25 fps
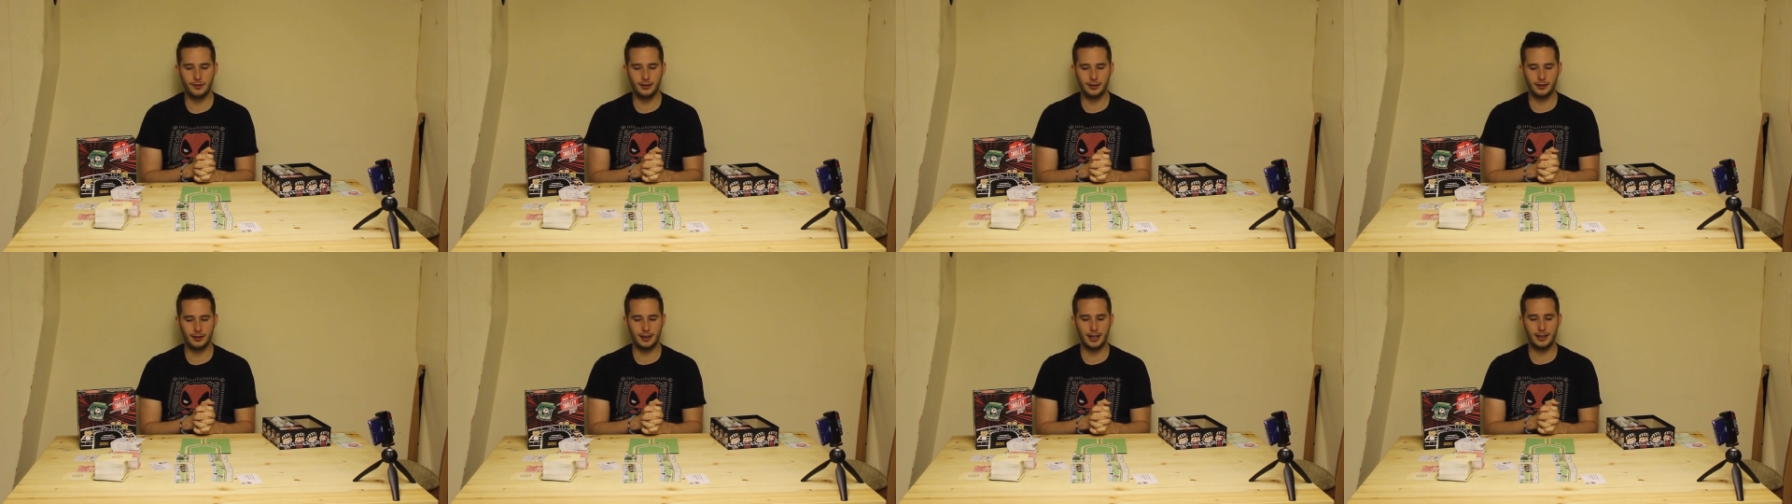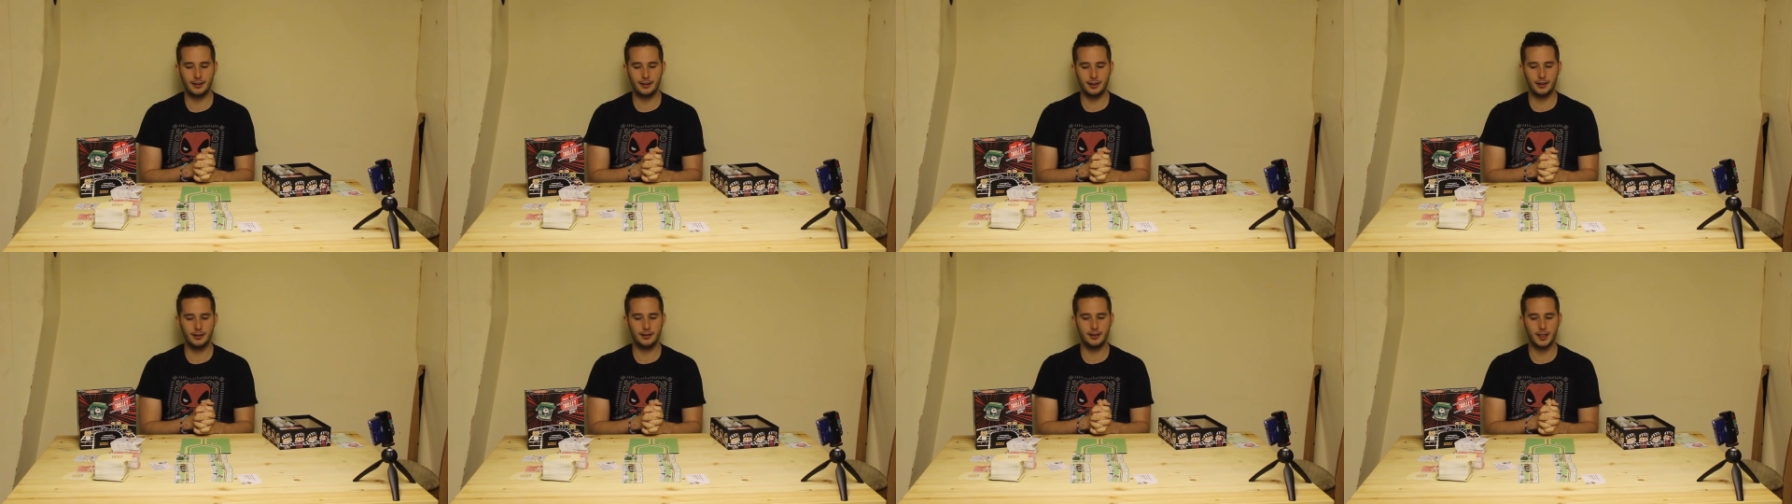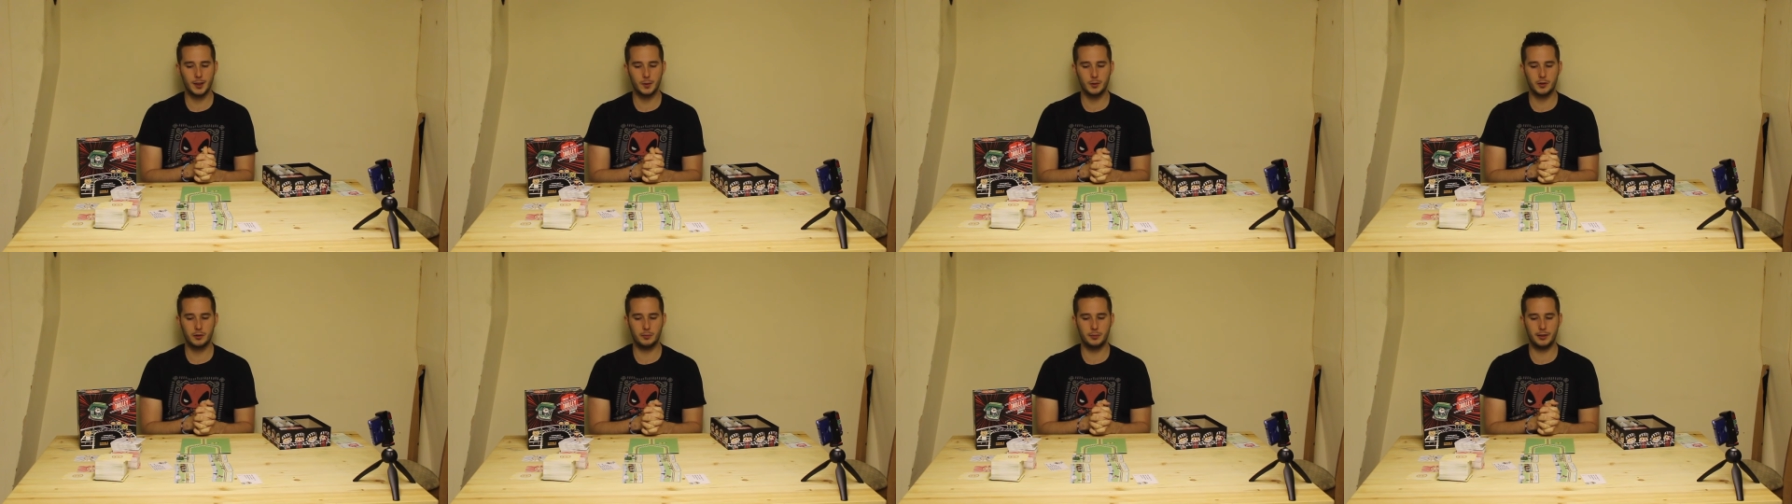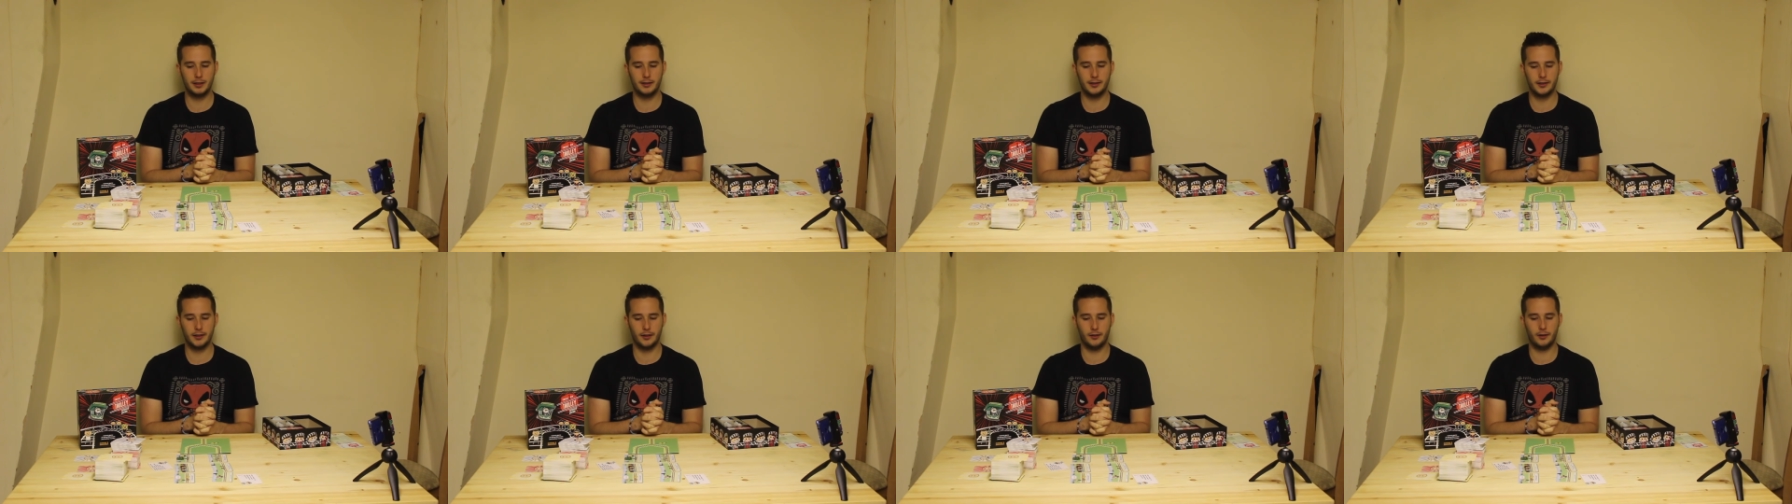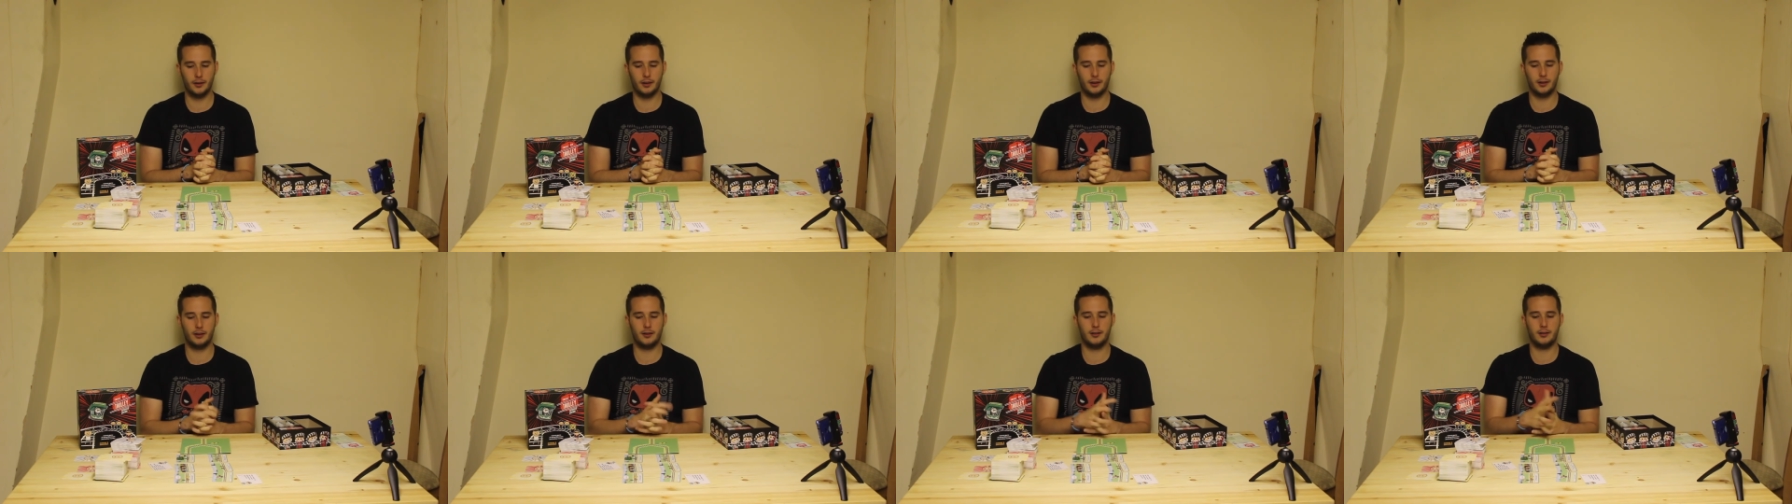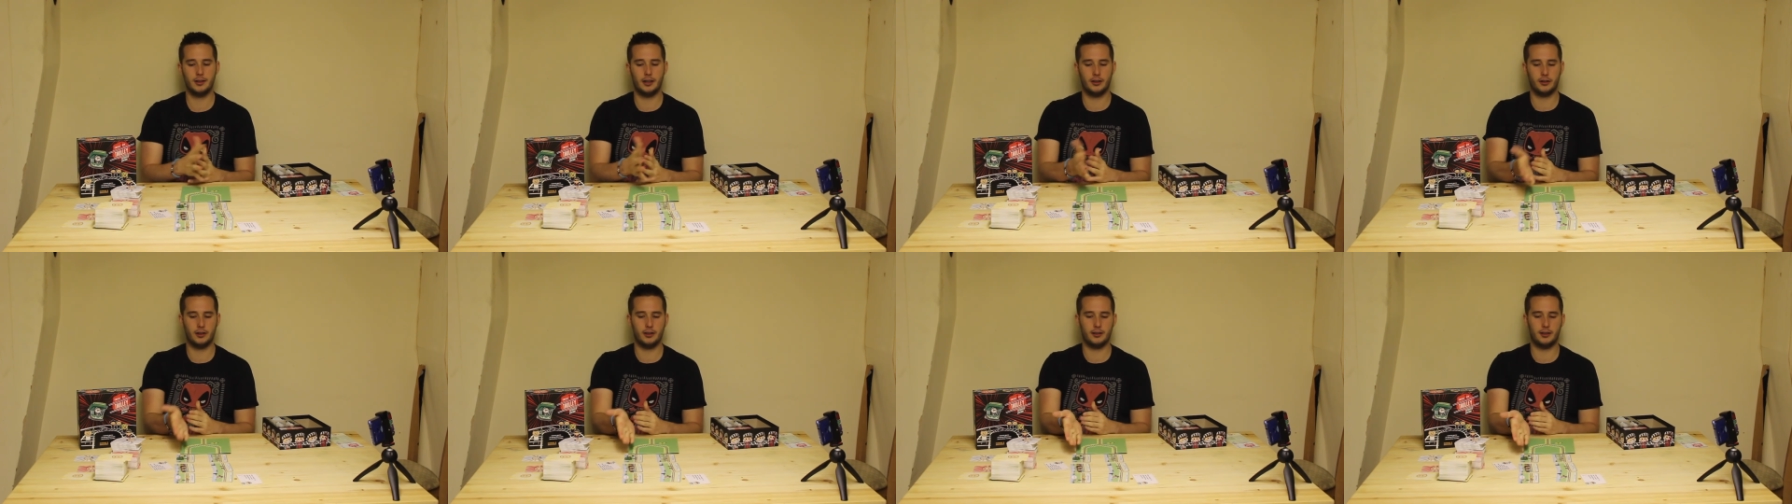that does seem to be something
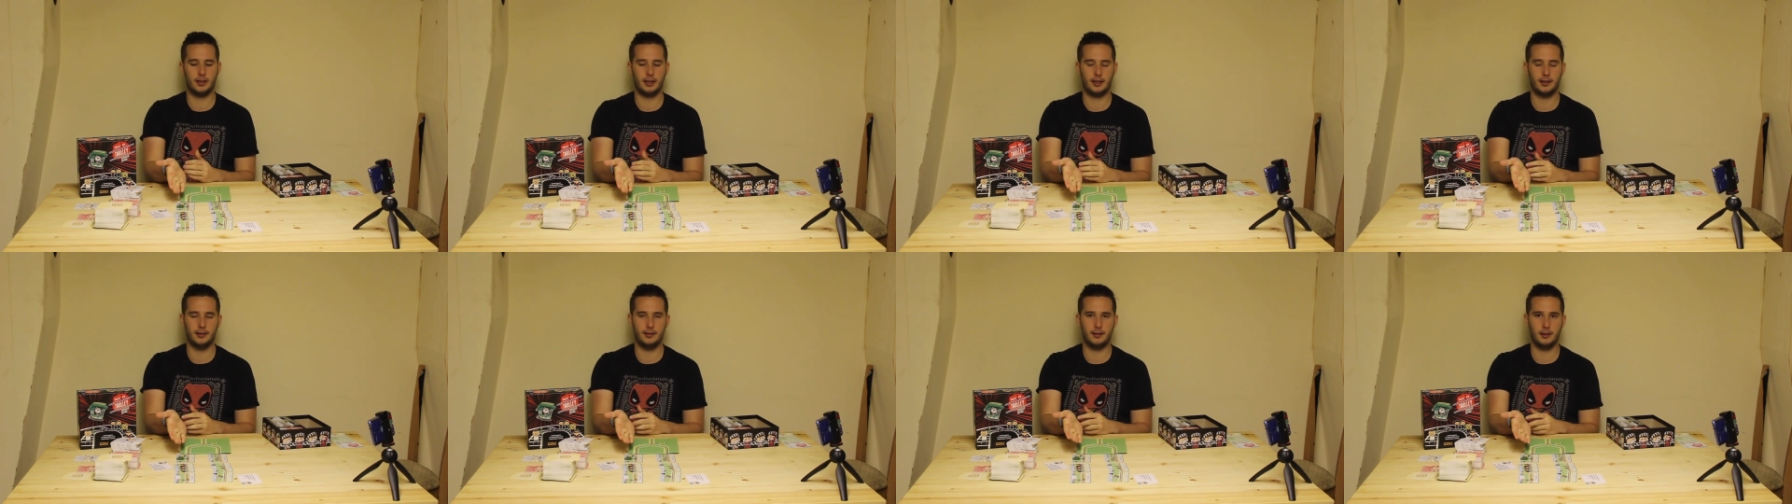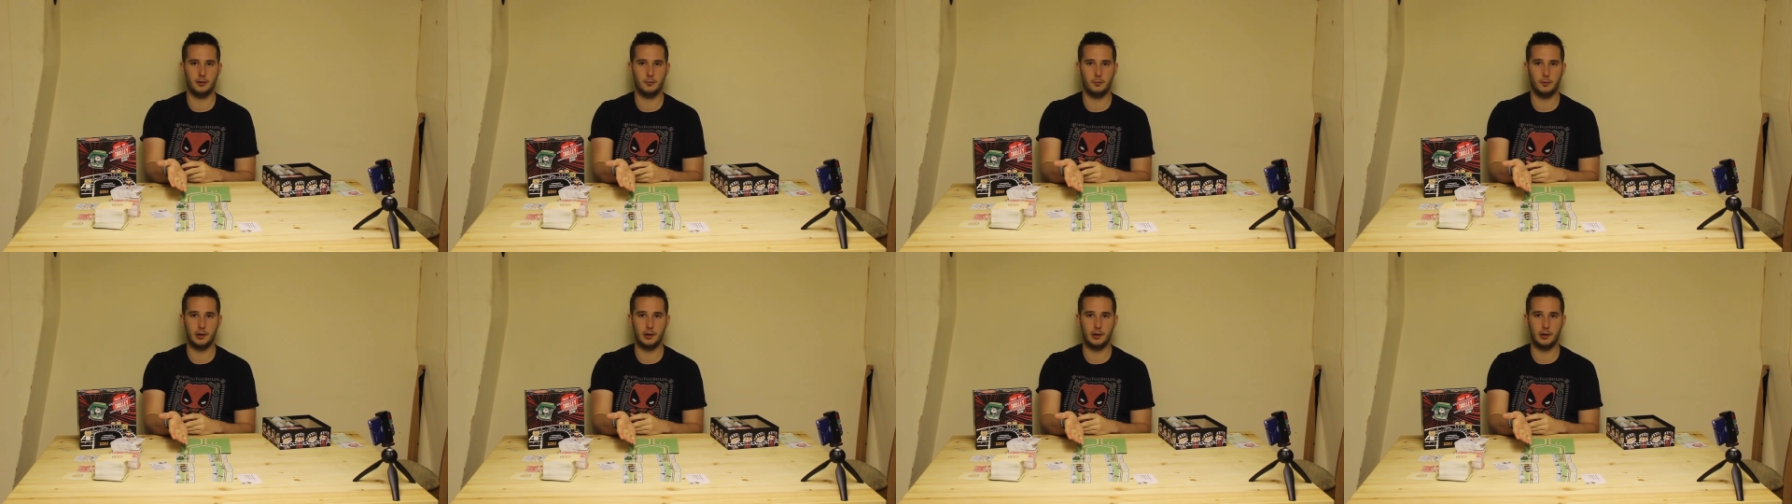such as, like I said,